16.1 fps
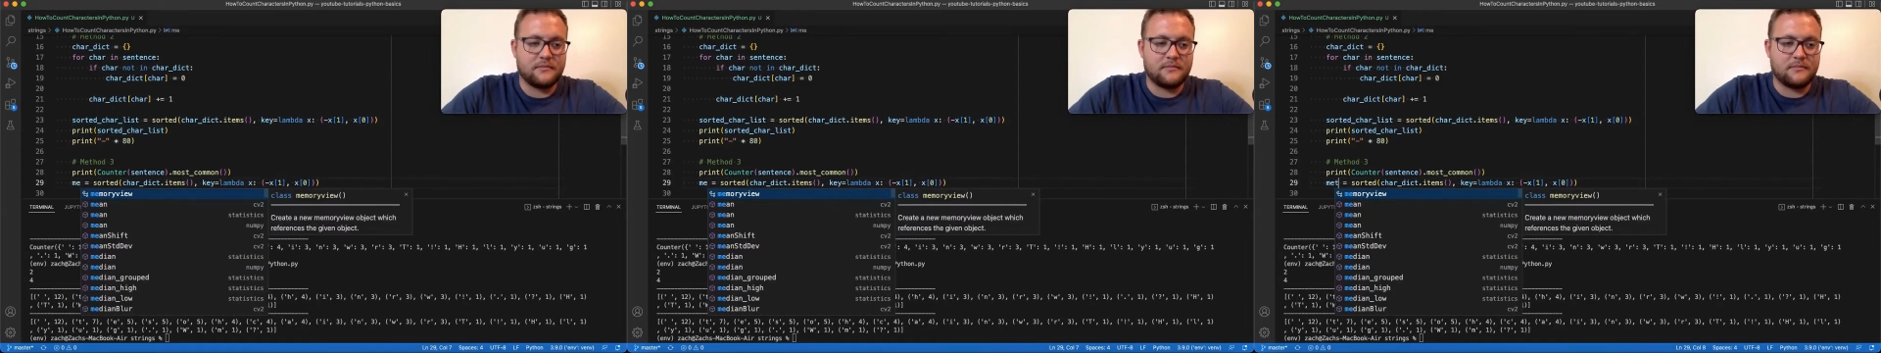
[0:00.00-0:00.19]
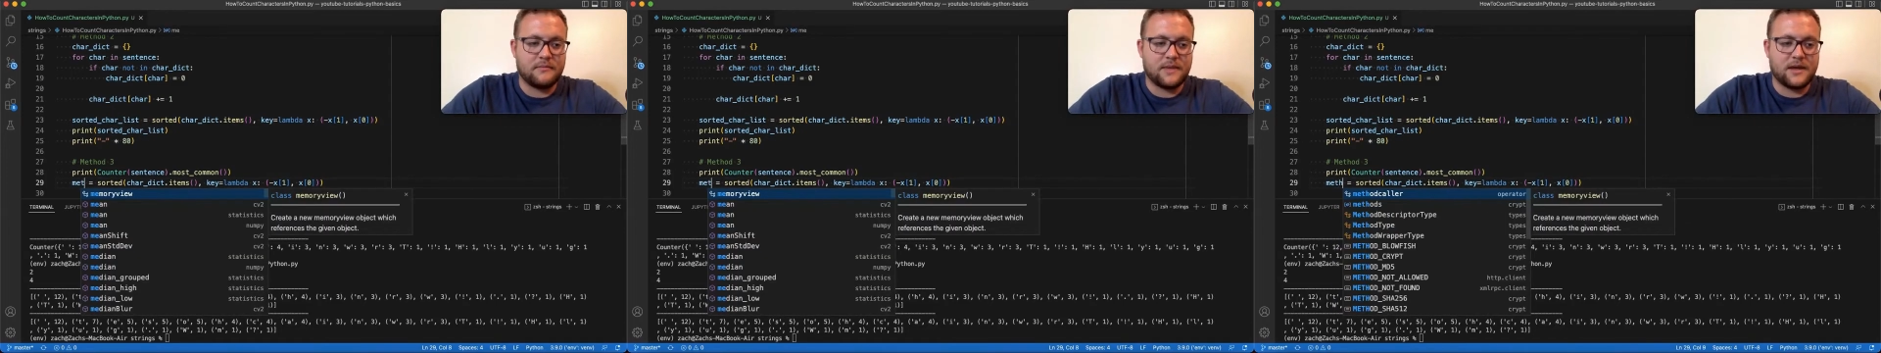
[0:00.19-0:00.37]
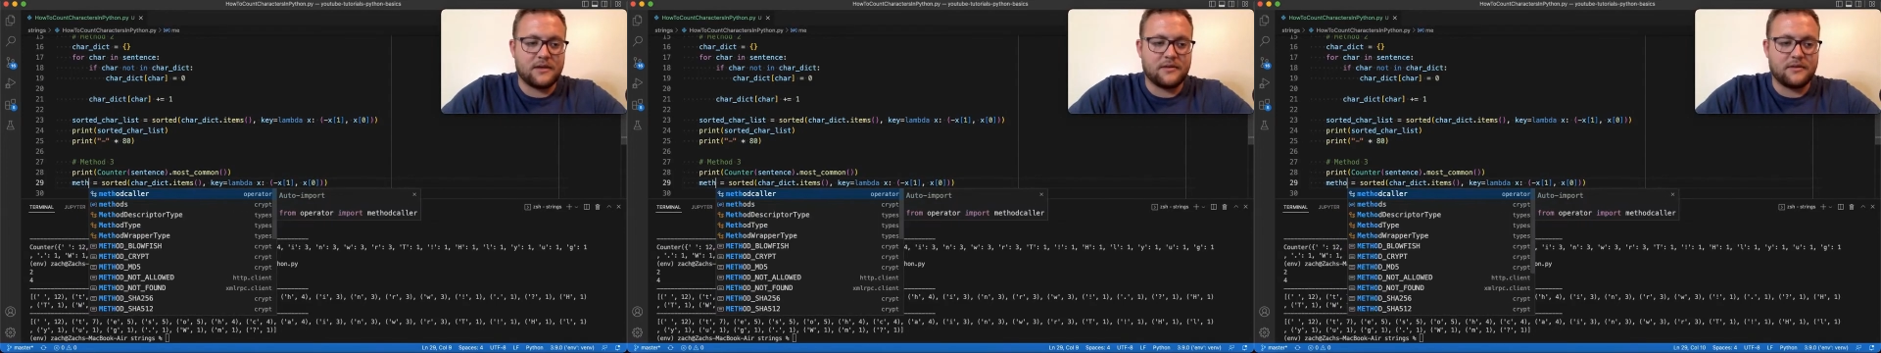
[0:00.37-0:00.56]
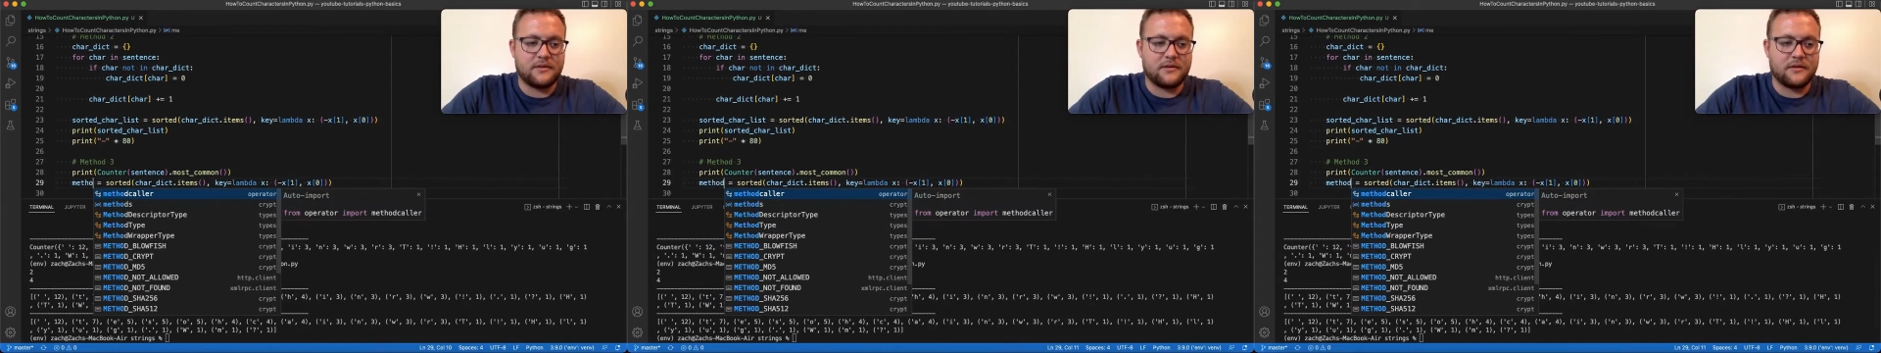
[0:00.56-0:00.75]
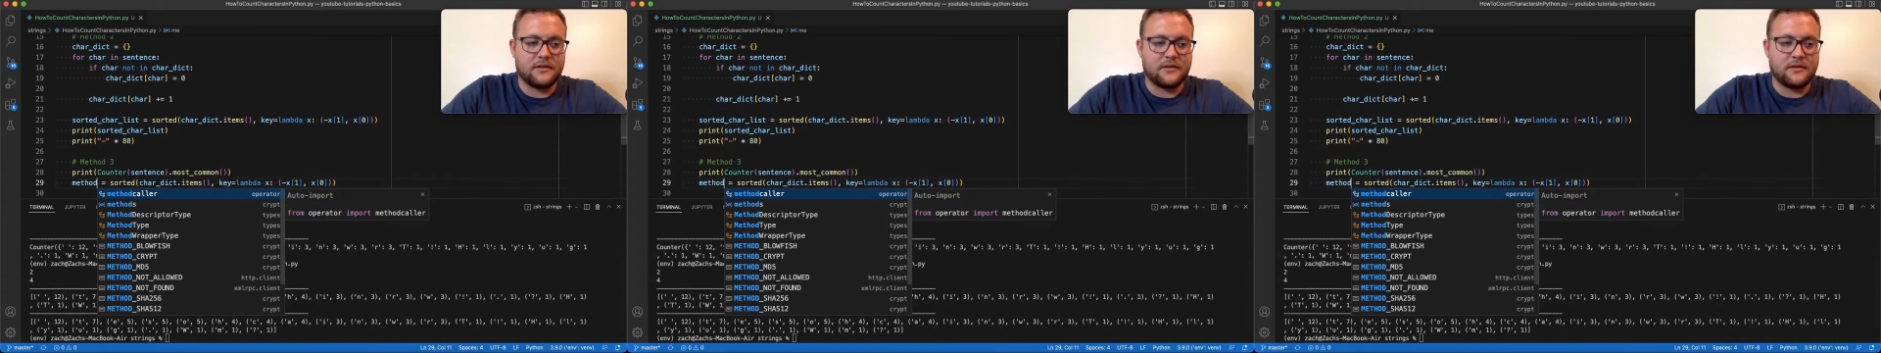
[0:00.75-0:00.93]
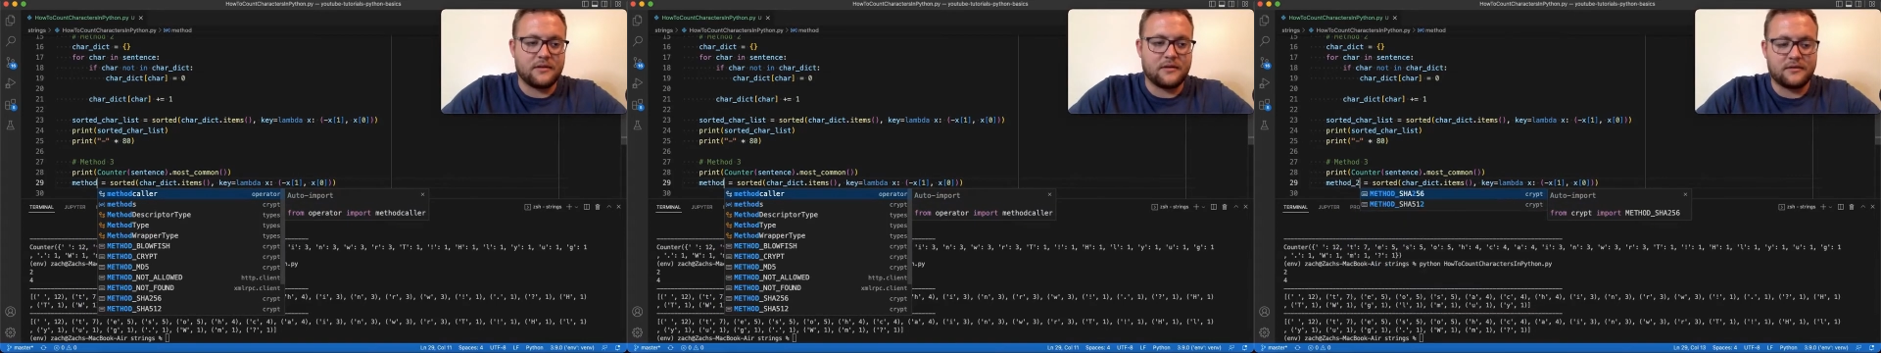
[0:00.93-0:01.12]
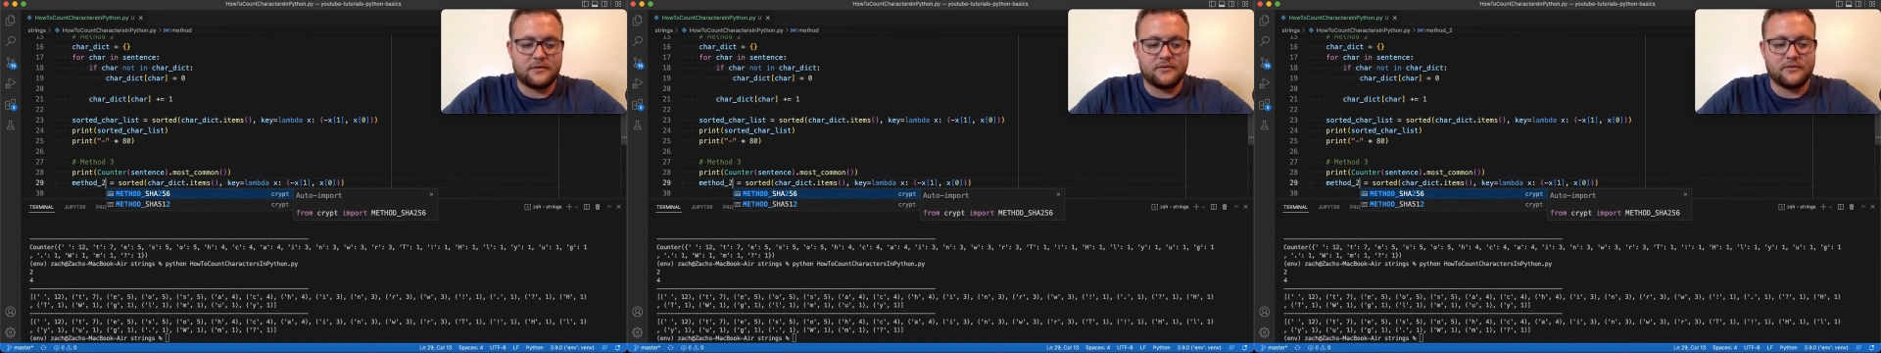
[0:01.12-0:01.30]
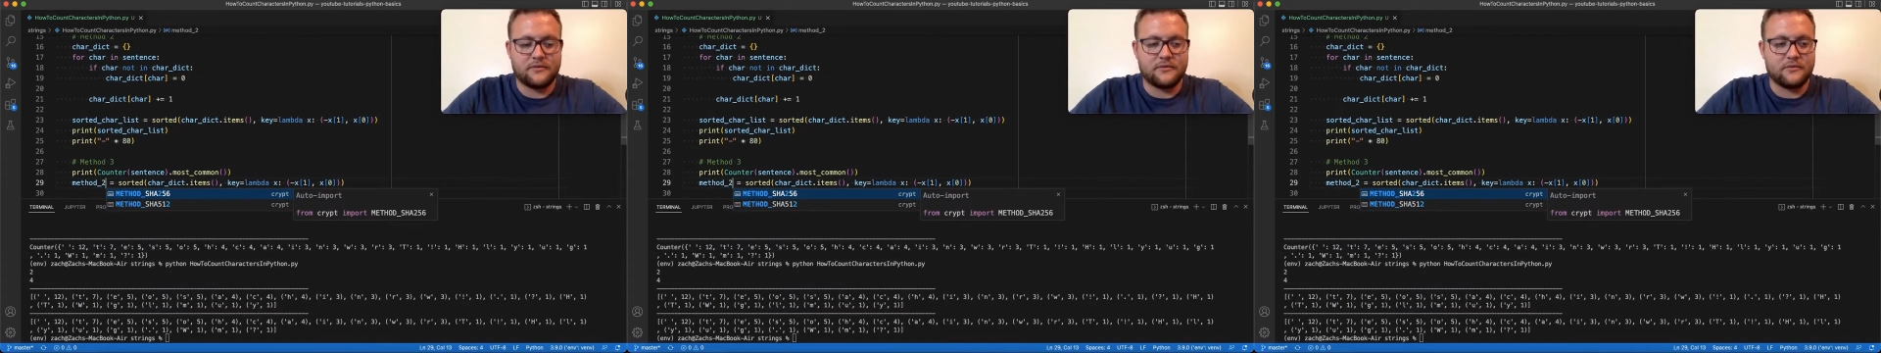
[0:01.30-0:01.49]
method
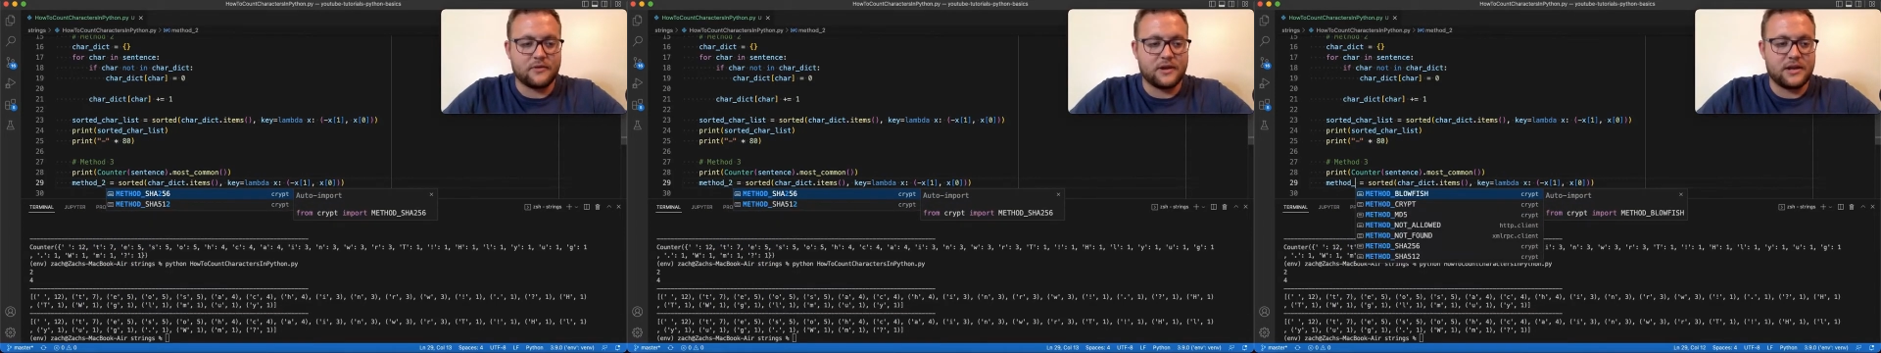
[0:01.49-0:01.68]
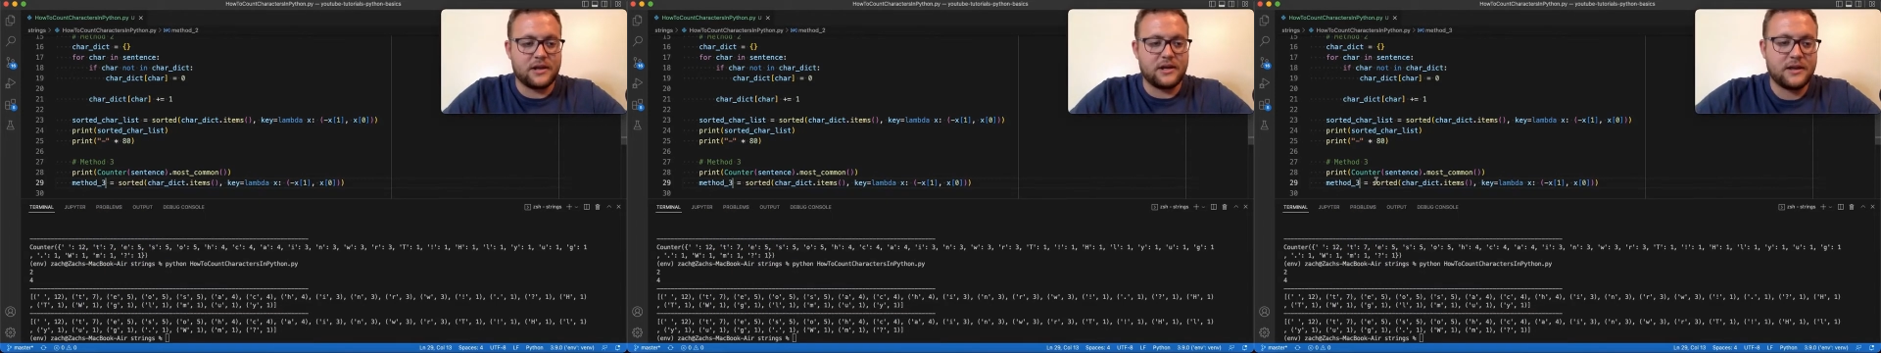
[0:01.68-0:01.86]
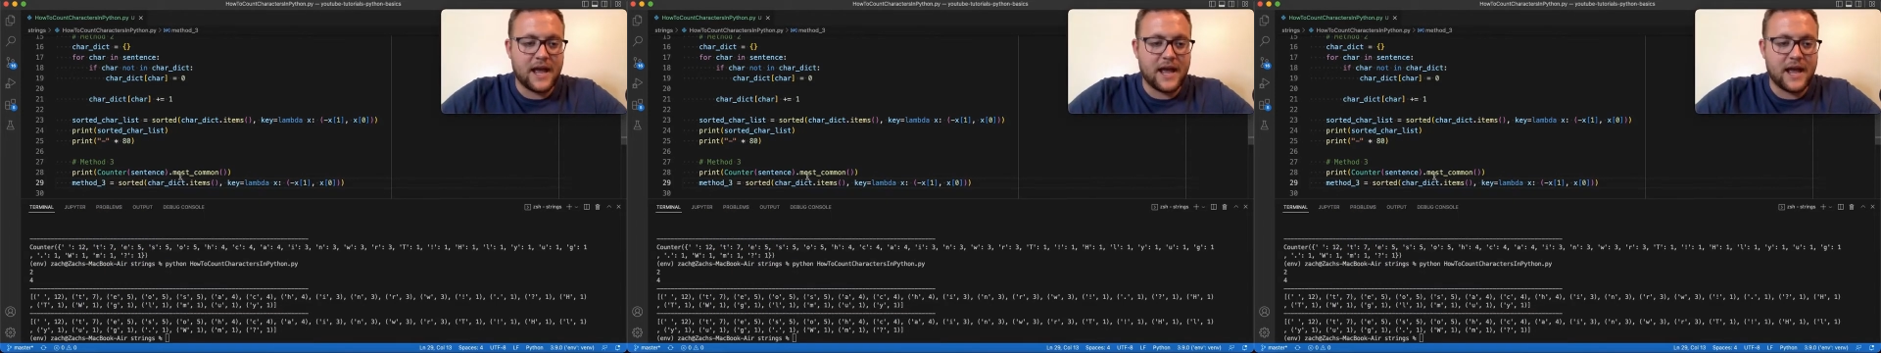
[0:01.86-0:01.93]
three.